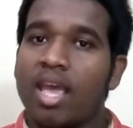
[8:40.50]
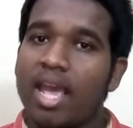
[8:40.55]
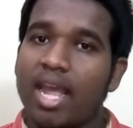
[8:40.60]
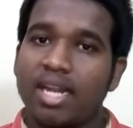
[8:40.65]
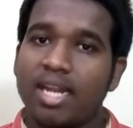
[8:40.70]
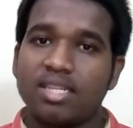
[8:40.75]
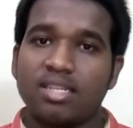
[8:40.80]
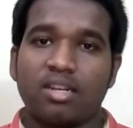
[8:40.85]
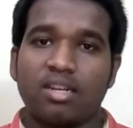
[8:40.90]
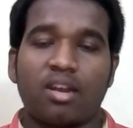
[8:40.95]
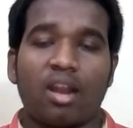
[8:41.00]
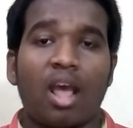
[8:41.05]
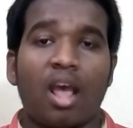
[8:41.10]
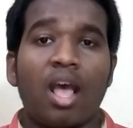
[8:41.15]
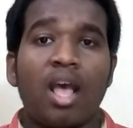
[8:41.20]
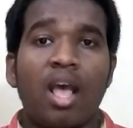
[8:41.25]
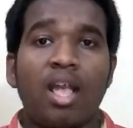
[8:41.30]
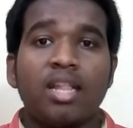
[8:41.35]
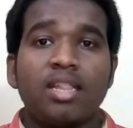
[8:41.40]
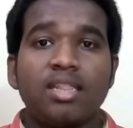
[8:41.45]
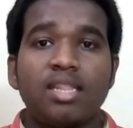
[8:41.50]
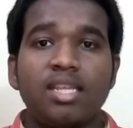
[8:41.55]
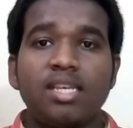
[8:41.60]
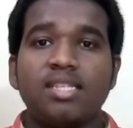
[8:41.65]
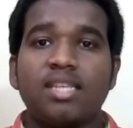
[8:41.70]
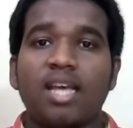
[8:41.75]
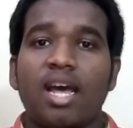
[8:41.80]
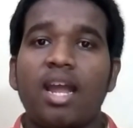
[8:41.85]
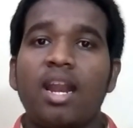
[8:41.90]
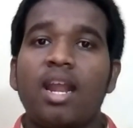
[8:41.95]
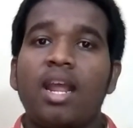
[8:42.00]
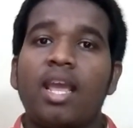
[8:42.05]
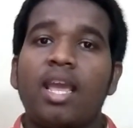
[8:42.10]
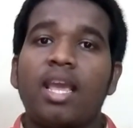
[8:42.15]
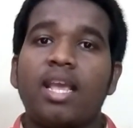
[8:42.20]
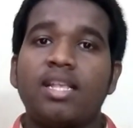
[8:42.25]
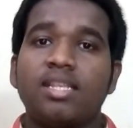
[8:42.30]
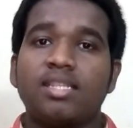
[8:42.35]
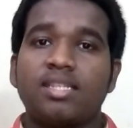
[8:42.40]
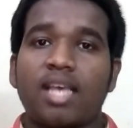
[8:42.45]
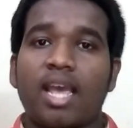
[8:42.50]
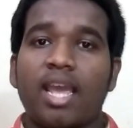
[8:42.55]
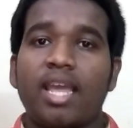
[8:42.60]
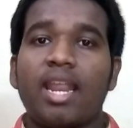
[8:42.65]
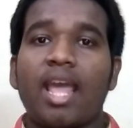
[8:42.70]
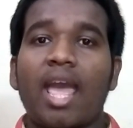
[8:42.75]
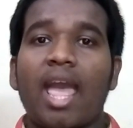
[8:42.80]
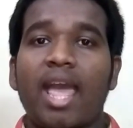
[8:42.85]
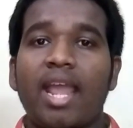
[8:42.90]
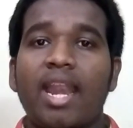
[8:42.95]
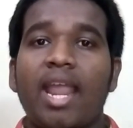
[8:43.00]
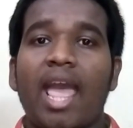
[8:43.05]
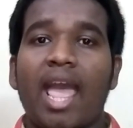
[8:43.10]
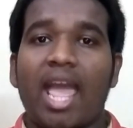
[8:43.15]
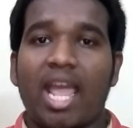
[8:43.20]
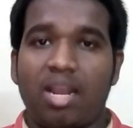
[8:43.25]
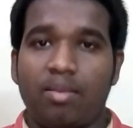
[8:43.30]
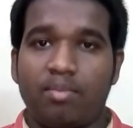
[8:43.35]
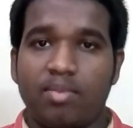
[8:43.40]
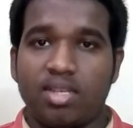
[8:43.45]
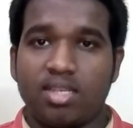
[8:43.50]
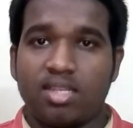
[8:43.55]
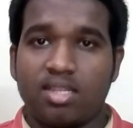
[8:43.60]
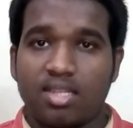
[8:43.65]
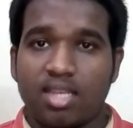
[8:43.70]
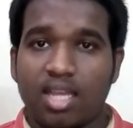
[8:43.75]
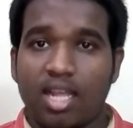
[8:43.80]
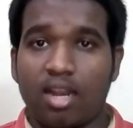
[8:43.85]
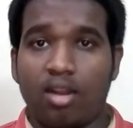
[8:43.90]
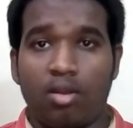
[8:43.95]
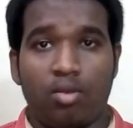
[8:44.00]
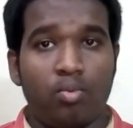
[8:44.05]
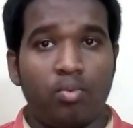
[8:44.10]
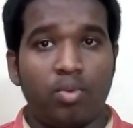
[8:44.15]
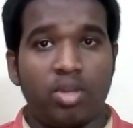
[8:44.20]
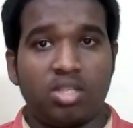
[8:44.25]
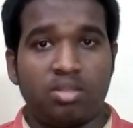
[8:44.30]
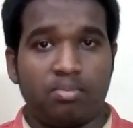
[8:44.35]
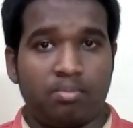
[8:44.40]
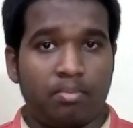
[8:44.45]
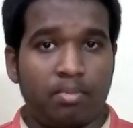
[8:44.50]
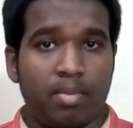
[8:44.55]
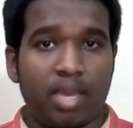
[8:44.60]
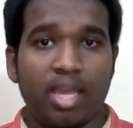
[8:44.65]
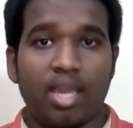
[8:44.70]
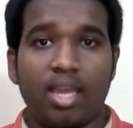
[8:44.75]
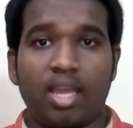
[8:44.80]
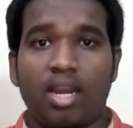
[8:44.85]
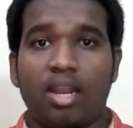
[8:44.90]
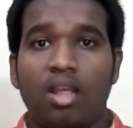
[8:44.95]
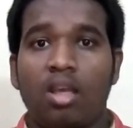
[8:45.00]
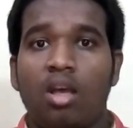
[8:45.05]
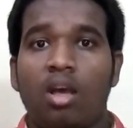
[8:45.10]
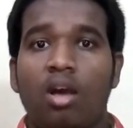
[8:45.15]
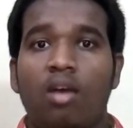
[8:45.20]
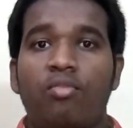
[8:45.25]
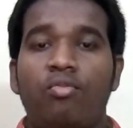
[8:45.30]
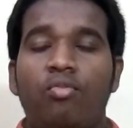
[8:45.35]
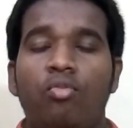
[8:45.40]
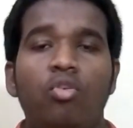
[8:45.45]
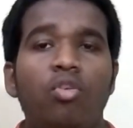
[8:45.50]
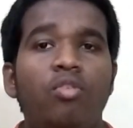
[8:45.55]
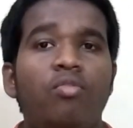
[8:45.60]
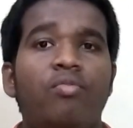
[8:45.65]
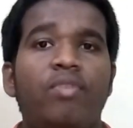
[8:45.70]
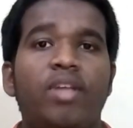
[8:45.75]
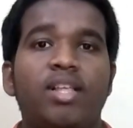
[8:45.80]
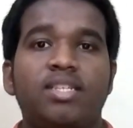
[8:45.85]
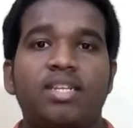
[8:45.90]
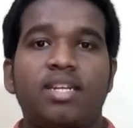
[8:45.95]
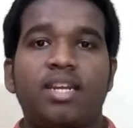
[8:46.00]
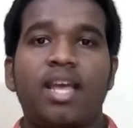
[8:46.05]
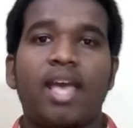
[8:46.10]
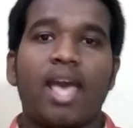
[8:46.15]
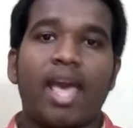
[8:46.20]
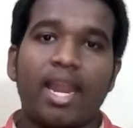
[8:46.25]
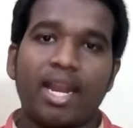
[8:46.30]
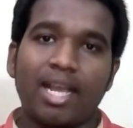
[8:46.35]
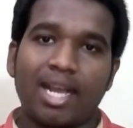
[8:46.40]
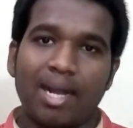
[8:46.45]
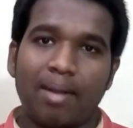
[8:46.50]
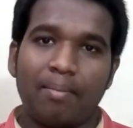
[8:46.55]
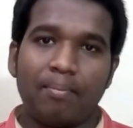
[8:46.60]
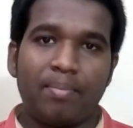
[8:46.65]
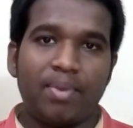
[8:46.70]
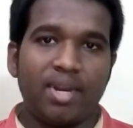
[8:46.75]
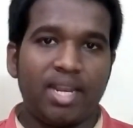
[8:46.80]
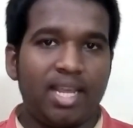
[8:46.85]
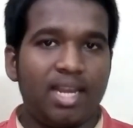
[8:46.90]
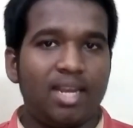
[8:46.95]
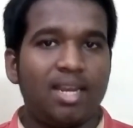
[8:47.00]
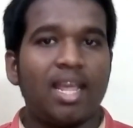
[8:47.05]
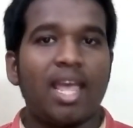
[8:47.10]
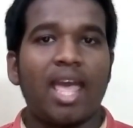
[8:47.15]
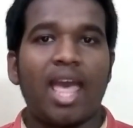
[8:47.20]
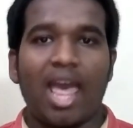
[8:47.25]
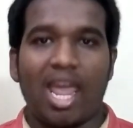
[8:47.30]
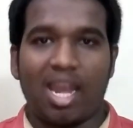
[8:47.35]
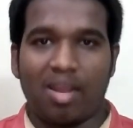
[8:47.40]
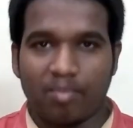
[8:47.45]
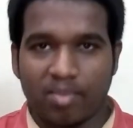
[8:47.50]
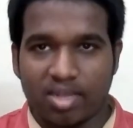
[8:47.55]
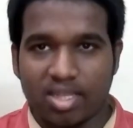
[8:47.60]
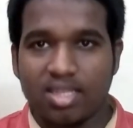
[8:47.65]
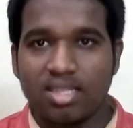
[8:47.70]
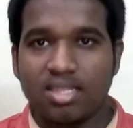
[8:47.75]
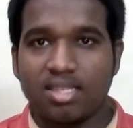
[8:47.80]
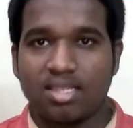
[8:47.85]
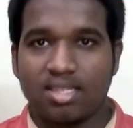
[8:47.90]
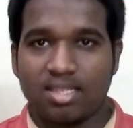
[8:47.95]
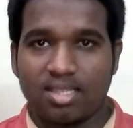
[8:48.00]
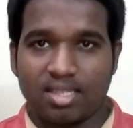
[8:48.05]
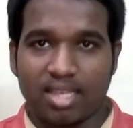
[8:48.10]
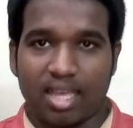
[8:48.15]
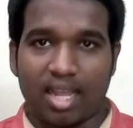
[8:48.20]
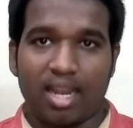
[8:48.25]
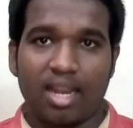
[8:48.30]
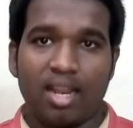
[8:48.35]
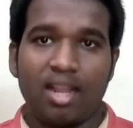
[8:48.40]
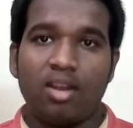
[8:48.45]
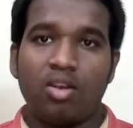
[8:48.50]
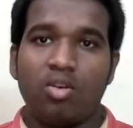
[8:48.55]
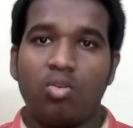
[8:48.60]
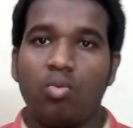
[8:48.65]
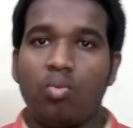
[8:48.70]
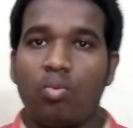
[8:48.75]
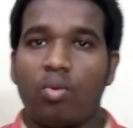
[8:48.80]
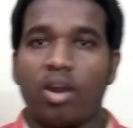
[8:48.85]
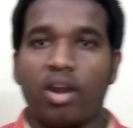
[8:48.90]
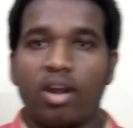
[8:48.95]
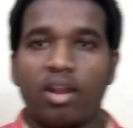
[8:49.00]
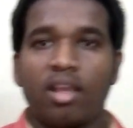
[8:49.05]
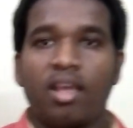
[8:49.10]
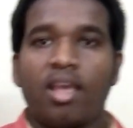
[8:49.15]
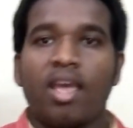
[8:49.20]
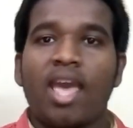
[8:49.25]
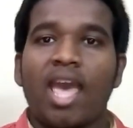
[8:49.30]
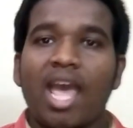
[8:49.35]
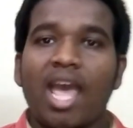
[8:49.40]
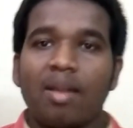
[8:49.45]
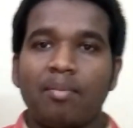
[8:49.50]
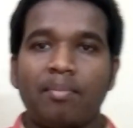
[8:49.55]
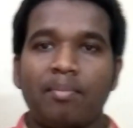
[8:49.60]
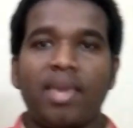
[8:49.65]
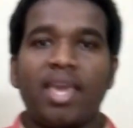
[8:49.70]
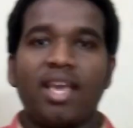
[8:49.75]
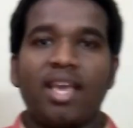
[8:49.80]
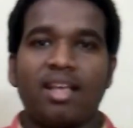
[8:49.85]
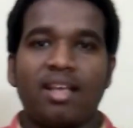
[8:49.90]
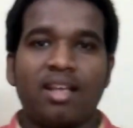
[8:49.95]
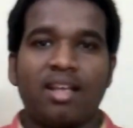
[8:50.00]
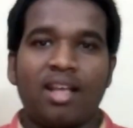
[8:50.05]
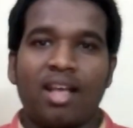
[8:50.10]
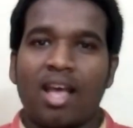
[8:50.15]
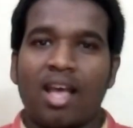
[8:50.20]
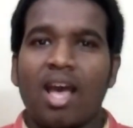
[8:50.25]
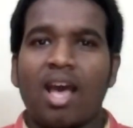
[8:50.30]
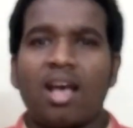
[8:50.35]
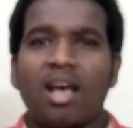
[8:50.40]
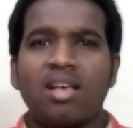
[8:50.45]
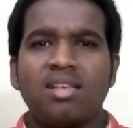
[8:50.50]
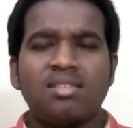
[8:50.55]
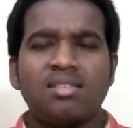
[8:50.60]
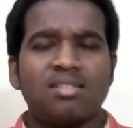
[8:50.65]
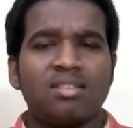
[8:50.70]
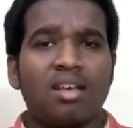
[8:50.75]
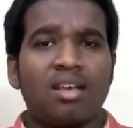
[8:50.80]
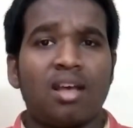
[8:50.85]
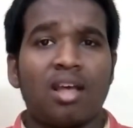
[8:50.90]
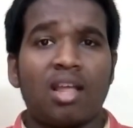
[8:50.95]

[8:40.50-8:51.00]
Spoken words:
etc. These are inside an animal cell, which make it a full-fledged and complete animal cell to work and make us